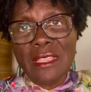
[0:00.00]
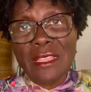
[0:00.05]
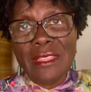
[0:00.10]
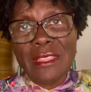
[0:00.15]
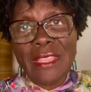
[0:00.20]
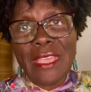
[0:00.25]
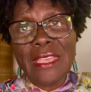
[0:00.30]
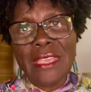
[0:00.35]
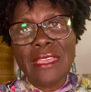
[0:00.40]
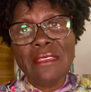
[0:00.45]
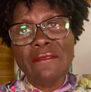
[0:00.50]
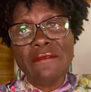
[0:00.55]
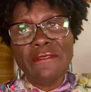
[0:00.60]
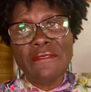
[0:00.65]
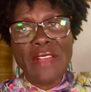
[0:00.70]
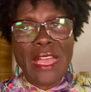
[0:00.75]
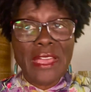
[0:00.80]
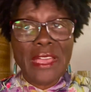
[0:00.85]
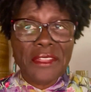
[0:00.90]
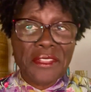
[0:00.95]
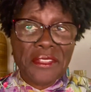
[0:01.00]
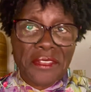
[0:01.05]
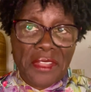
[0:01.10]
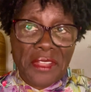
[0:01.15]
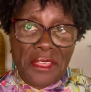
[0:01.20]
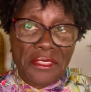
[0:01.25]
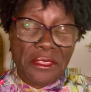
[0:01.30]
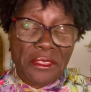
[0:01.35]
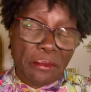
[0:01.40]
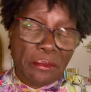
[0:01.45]
they can find
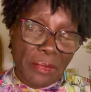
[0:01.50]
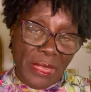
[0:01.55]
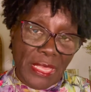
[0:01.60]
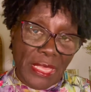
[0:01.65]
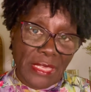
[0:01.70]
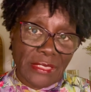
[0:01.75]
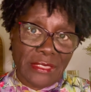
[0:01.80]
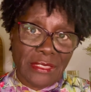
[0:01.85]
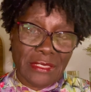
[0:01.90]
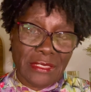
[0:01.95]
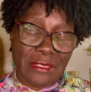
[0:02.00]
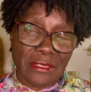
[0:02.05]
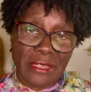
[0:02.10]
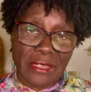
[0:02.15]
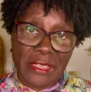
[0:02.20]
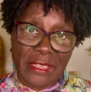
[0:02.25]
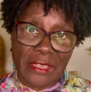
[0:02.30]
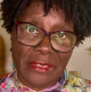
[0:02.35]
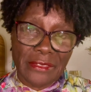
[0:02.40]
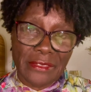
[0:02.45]
another place to live.